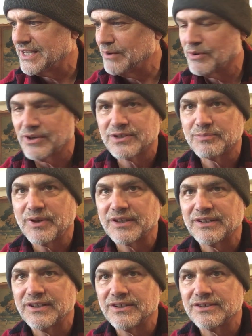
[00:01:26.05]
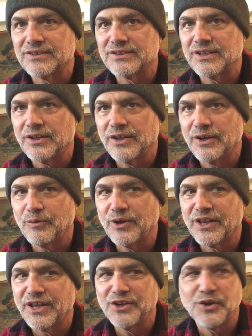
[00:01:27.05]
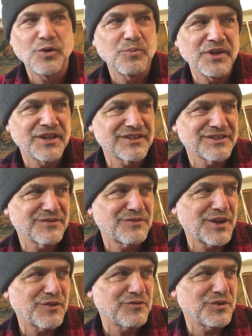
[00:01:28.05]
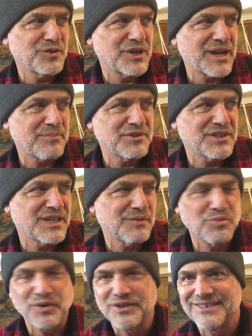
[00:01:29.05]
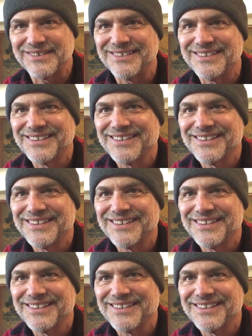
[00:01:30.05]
they weren't expecting it to sell that well, I know, because of how few copies they printed.